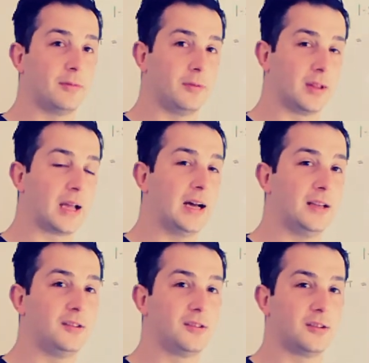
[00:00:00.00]
for the
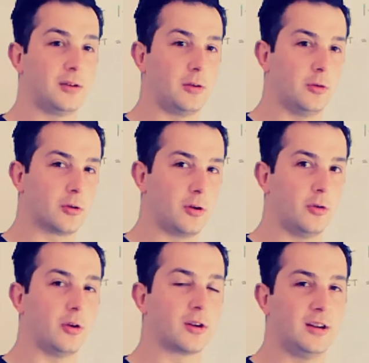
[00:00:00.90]
guys who are
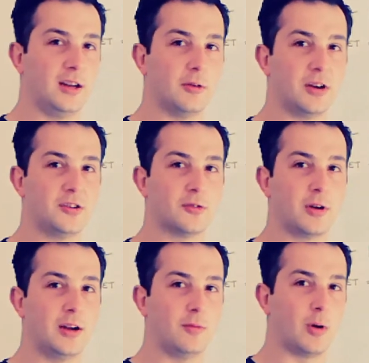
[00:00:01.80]
going on continuation
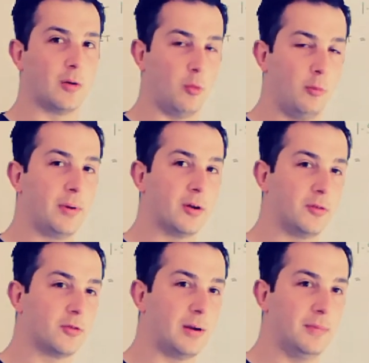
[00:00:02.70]
training where it won't be
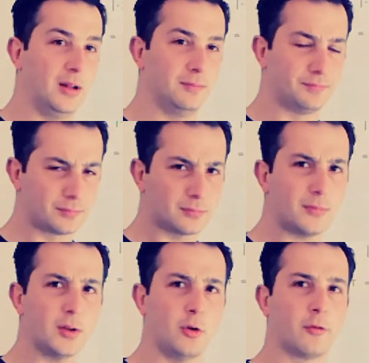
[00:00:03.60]
on the treadmill,
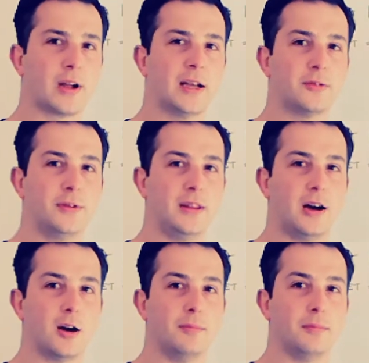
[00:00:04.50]
or for guys from the
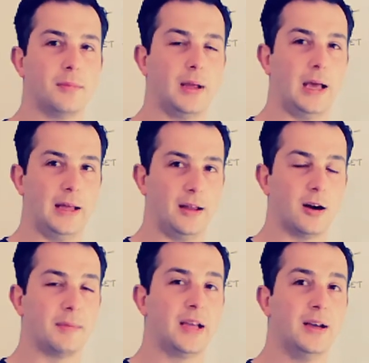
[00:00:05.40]

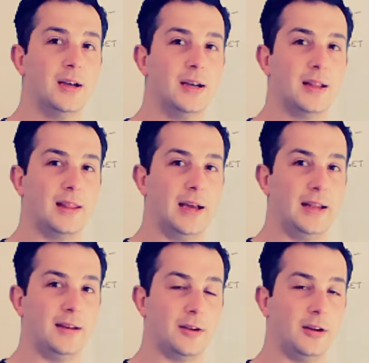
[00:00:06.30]
army,
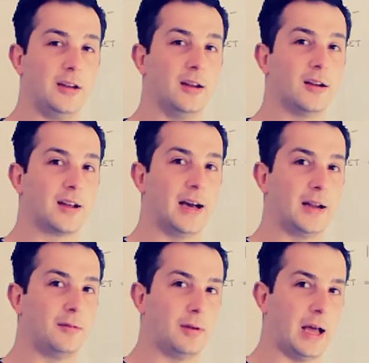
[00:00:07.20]
then you need to look at
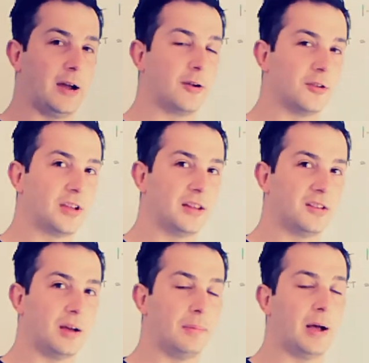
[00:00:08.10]
how you're going to set
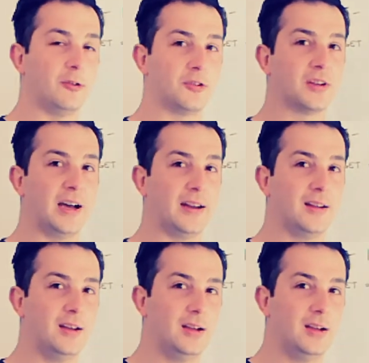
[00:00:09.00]
this up outside.